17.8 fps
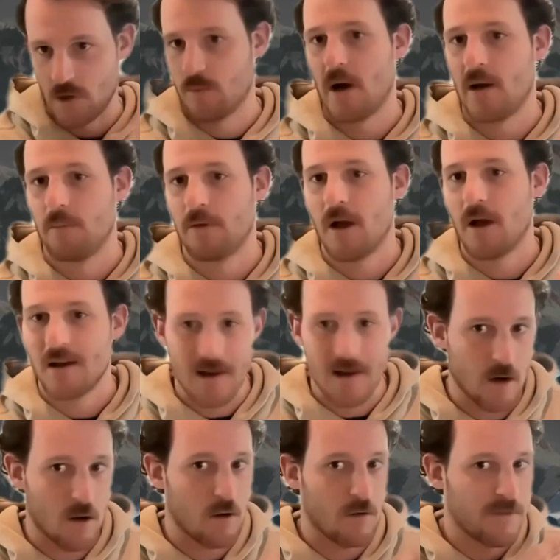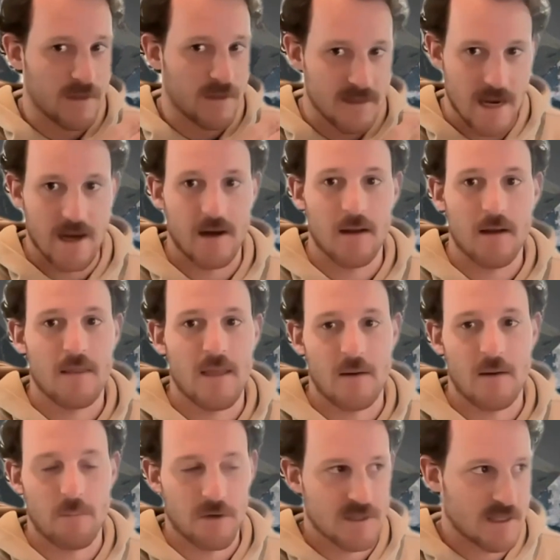pipeline and all of the data
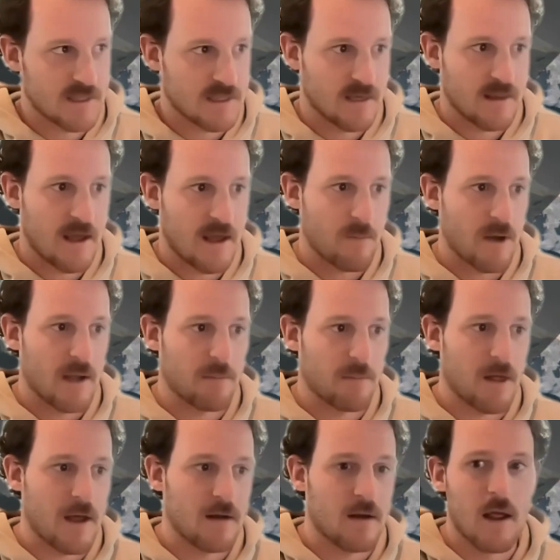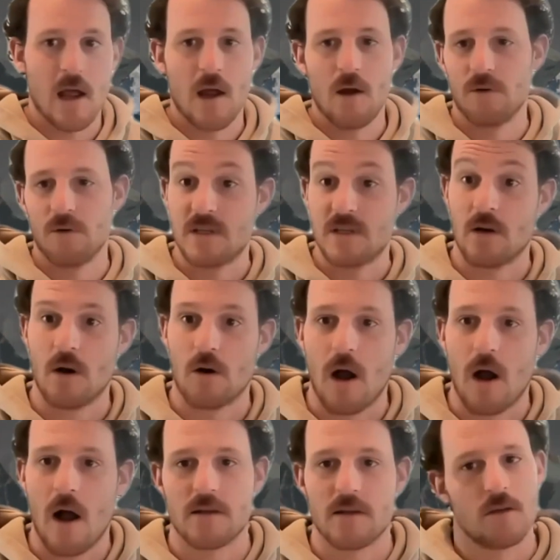that persisted in that pipeline with zero cost.